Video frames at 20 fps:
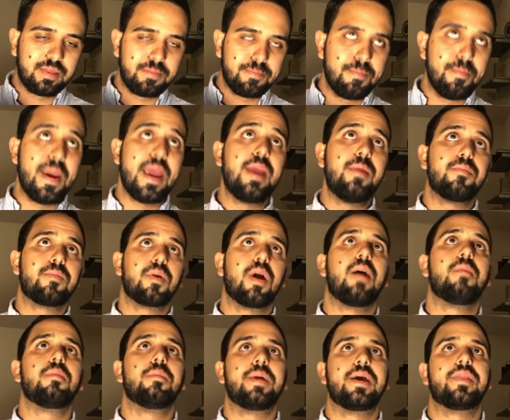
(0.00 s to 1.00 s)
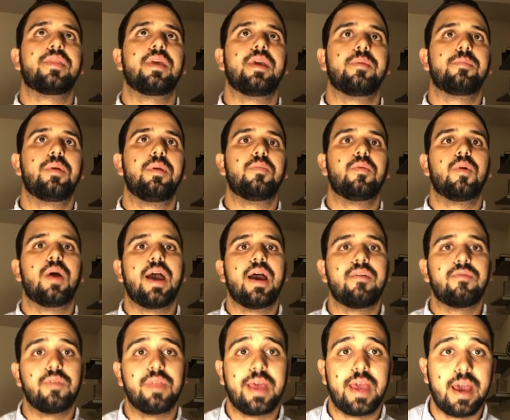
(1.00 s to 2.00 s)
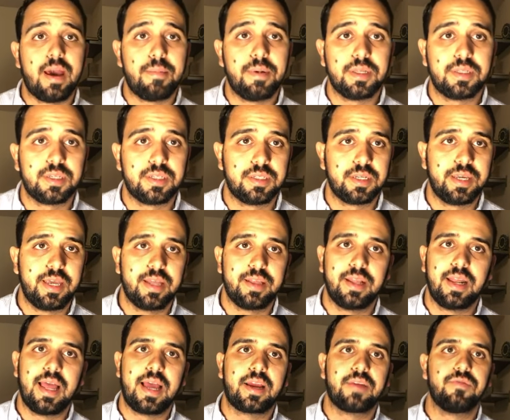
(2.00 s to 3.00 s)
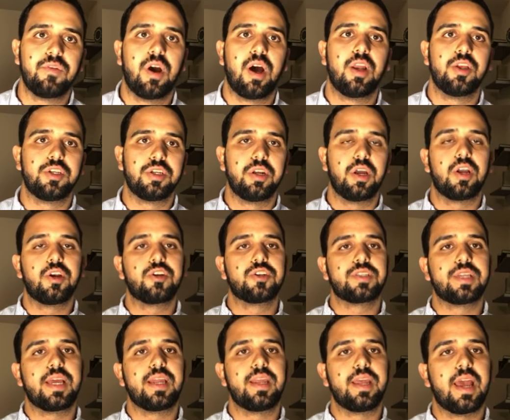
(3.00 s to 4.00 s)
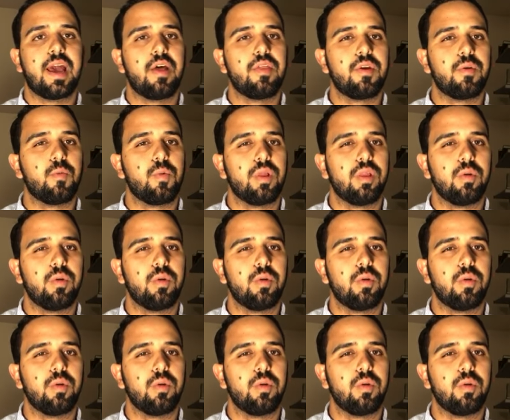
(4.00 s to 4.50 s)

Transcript: main problem I think people have with habits is again the lack of knowledge and understanding how they really